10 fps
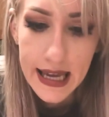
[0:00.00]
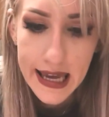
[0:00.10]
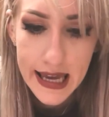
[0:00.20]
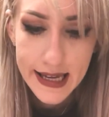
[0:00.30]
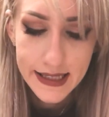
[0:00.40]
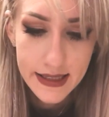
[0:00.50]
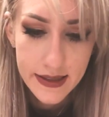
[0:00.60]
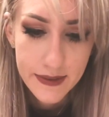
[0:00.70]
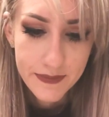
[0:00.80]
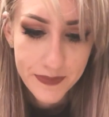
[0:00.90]
and
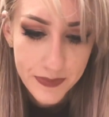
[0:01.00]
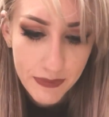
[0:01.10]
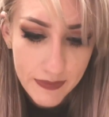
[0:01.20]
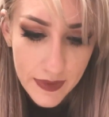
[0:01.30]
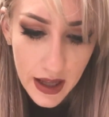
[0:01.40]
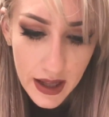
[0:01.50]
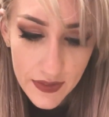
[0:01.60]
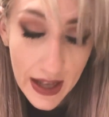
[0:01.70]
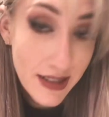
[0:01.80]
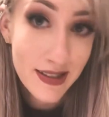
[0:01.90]

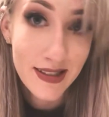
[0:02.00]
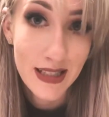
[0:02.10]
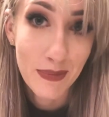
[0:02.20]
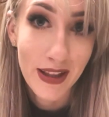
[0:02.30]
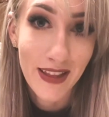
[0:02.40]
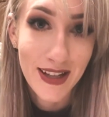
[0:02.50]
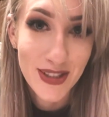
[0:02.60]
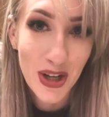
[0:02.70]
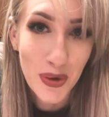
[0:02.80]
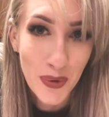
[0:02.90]
that doesn't seem like that's
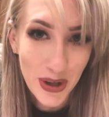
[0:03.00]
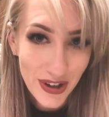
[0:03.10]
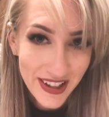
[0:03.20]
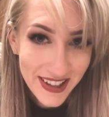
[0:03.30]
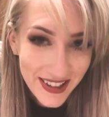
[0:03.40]
gonna work.